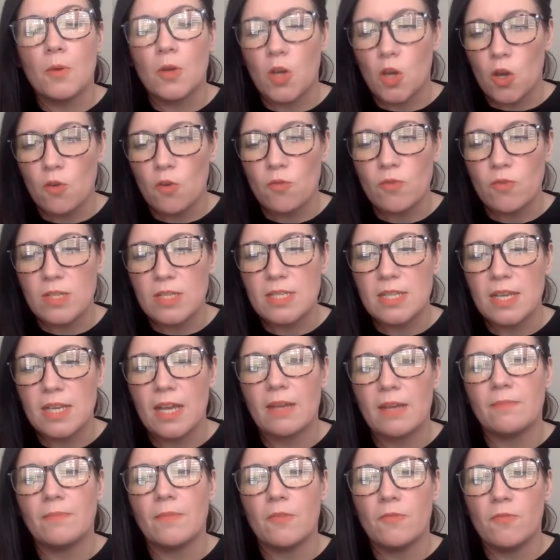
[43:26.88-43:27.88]

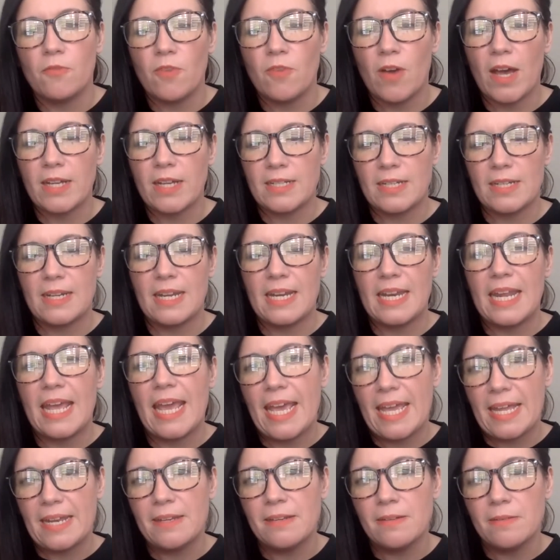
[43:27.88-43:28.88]
currency, and finding an
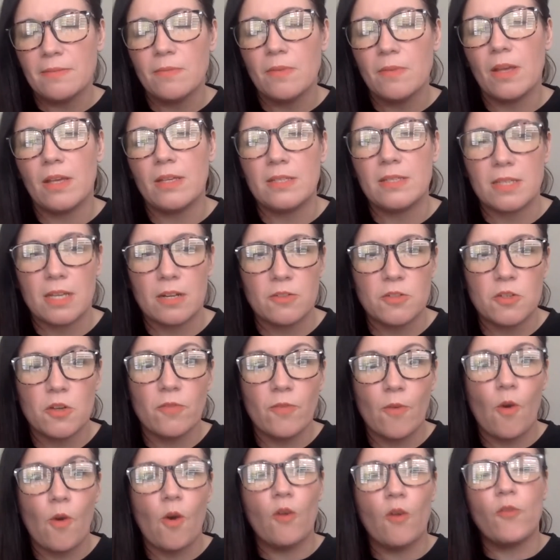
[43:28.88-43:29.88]
in instead of sort
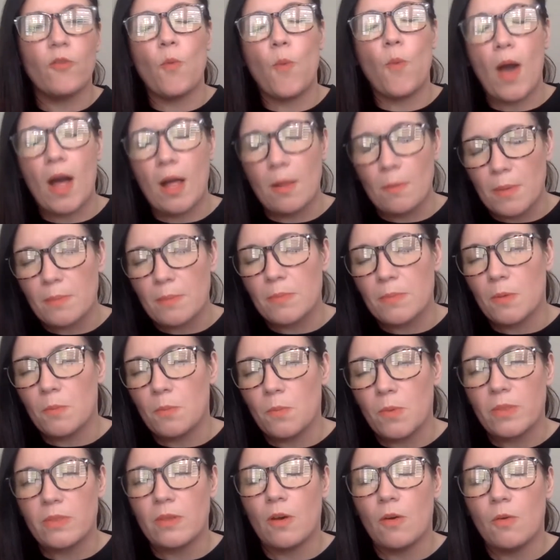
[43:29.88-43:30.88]
of overwhelming them
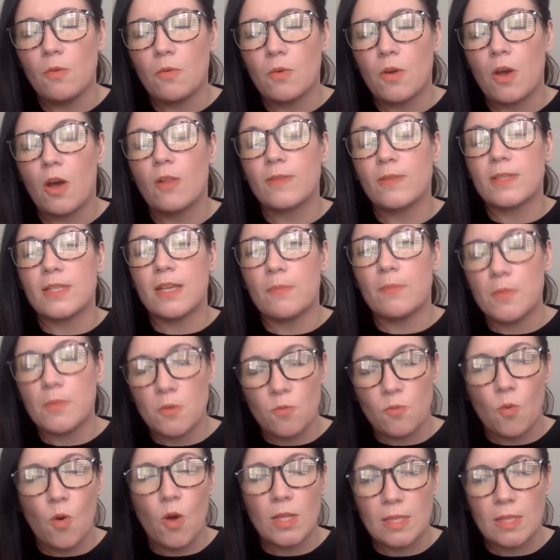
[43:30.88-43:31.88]
with the whole concept of
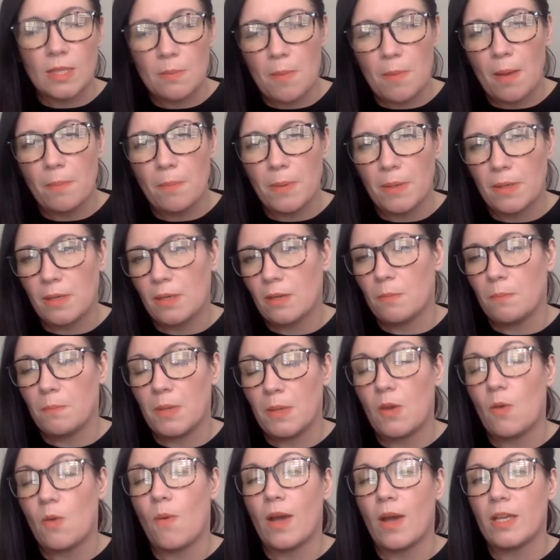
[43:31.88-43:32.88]
Wardley mapping can be
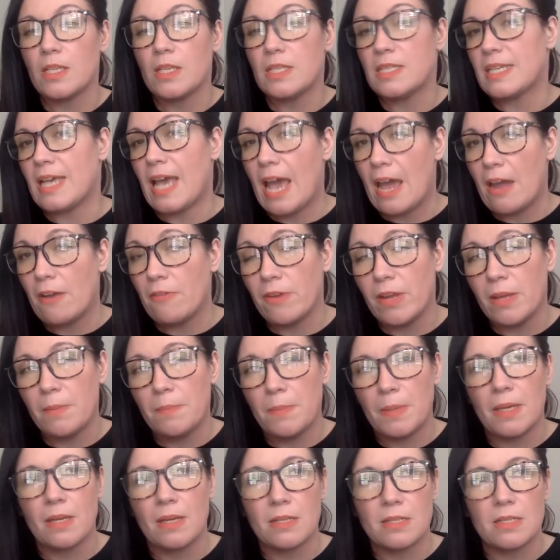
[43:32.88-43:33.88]
quite scary,
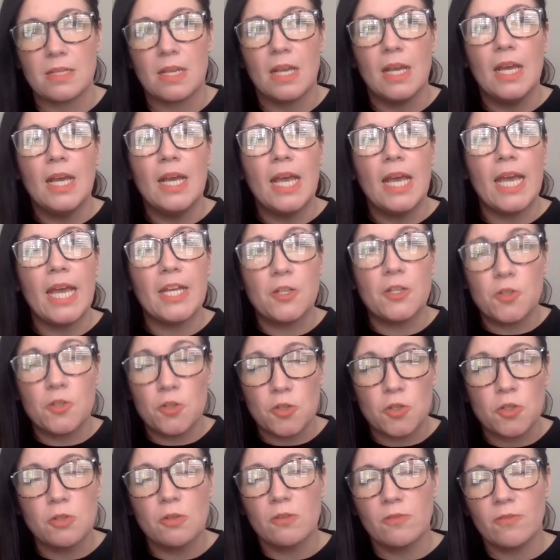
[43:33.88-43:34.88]
because it
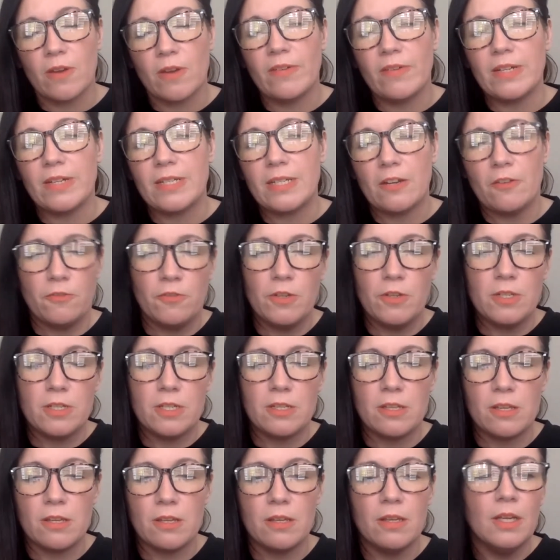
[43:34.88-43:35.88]
does look very different
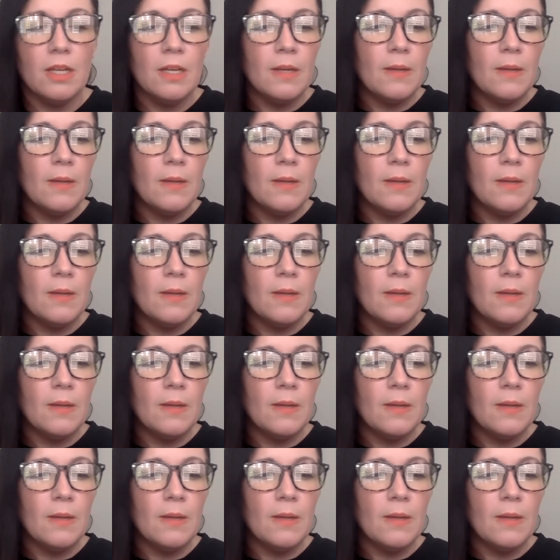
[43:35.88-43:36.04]
to the